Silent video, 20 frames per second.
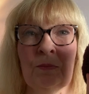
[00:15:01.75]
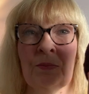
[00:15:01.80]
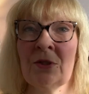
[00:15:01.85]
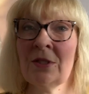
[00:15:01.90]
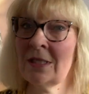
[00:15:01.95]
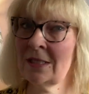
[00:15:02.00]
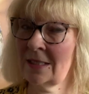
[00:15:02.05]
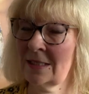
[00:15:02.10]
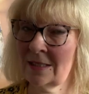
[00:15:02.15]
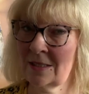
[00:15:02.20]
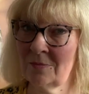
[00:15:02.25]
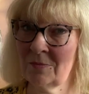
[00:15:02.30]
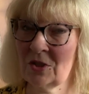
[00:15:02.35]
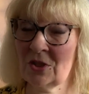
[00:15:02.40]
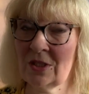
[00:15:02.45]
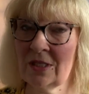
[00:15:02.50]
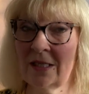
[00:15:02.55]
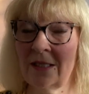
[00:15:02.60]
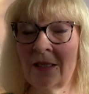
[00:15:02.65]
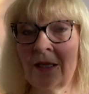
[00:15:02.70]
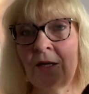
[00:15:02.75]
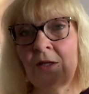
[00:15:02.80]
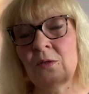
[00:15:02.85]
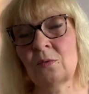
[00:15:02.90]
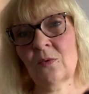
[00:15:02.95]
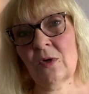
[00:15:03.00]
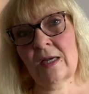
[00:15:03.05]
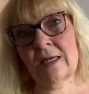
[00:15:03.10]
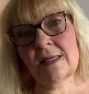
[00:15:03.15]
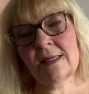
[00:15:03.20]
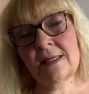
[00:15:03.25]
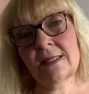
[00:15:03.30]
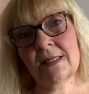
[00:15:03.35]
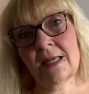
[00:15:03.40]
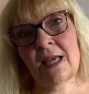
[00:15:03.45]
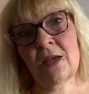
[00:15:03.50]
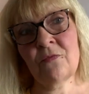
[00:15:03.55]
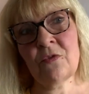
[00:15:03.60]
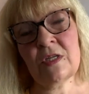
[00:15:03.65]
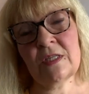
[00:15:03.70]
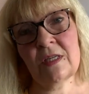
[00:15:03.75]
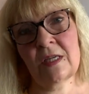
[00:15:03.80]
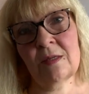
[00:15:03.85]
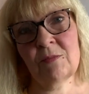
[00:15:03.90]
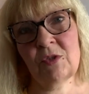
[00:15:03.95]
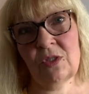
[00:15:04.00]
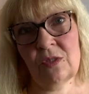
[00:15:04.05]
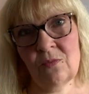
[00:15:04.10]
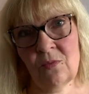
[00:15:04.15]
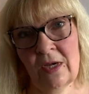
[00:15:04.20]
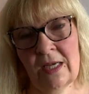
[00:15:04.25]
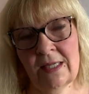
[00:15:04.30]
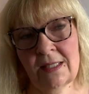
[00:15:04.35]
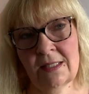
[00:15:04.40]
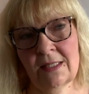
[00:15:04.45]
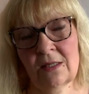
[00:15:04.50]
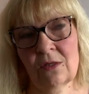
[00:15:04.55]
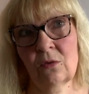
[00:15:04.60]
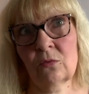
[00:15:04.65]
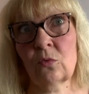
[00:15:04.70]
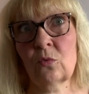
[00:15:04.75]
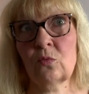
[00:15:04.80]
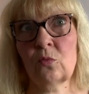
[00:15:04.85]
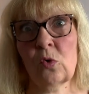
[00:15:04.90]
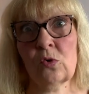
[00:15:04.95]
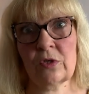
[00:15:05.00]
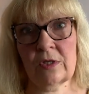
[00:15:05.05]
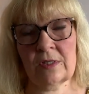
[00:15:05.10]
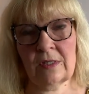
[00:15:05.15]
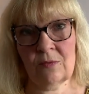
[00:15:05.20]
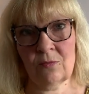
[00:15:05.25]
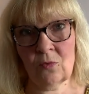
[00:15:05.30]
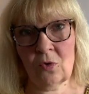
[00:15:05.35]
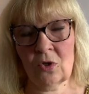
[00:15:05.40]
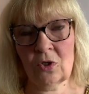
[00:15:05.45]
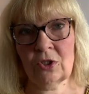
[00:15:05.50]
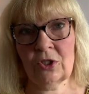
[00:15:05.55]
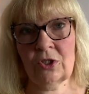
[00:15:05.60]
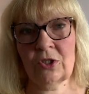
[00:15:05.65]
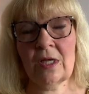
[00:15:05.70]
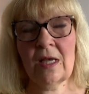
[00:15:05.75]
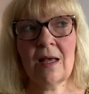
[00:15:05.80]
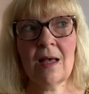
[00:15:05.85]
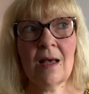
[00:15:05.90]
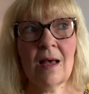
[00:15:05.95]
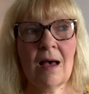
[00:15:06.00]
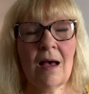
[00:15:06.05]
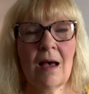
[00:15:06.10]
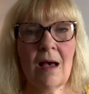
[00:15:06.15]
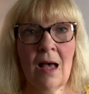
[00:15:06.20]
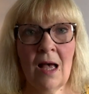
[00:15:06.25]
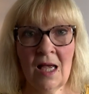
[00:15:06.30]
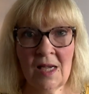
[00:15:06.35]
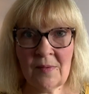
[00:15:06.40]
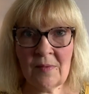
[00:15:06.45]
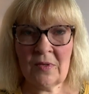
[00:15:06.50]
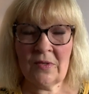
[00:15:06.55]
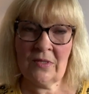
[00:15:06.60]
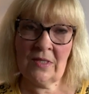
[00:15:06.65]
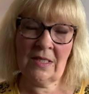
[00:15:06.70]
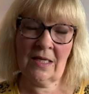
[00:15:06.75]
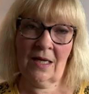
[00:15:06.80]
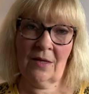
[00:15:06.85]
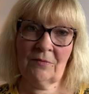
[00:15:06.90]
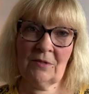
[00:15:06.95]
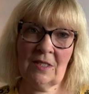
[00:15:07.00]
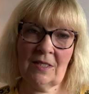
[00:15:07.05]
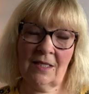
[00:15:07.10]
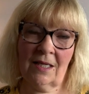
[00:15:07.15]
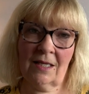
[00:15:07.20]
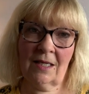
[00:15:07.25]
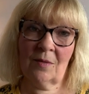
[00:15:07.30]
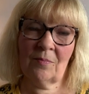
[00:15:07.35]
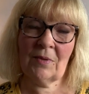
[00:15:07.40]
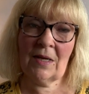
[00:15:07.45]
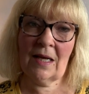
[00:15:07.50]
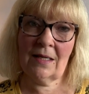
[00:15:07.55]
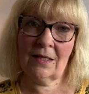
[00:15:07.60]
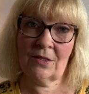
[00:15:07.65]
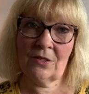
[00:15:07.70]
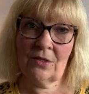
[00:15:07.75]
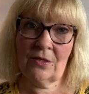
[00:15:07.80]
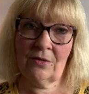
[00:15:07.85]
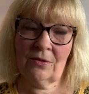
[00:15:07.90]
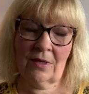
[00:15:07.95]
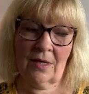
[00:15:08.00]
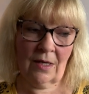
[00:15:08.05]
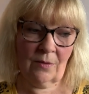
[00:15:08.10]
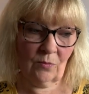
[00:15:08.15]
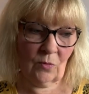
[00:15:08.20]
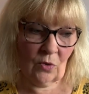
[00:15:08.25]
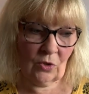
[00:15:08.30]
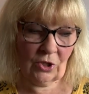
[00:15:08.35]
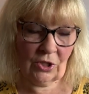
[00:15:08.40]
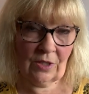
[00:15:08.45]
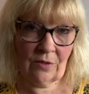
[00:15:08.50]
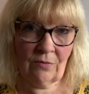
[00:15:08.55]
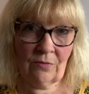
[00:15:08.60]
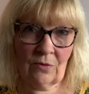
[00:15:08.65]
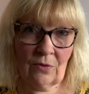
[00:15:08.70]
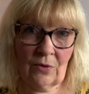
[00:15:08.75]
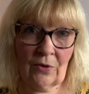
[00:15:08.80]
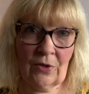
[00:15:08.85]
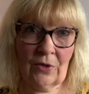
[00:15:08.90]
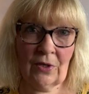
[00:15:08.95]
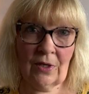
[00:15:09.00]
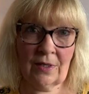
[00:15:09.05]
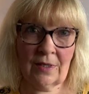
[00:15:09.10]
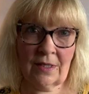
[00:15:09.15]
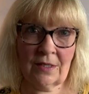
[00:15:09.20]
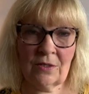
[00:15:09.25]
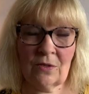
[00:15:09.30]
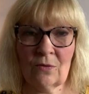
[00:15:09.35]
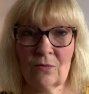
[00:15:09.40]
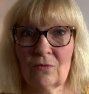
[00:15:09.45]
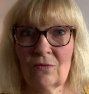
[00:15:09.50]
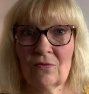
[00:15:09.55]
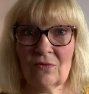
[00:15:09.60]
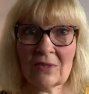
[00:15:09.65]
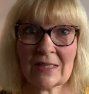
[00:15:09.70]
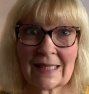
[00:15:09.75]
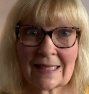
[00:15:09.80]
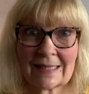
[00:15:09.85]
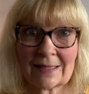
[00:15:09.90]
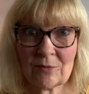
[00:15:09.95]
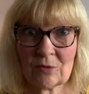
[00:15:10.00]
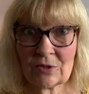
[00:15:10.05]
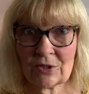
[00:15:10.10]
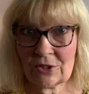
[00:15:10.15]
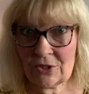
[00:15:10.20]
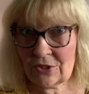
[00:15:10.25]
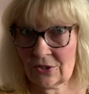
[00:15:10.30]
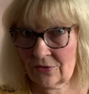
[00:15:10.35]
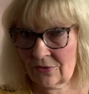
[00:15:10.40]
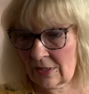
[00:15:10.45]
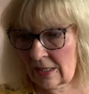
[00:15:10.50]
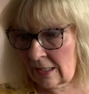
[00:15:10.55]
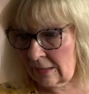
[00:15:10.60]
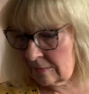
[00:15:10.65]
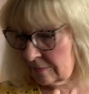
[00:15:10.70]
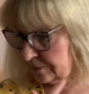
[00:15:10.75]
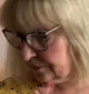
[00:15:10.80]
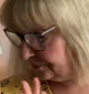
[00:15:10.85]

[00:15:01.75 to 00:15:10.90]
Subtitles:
put it in the machine. Otherwise, every time she wears it or wants it washed, I'm going to have to take it back and wash it for her, and I don't really want to do that.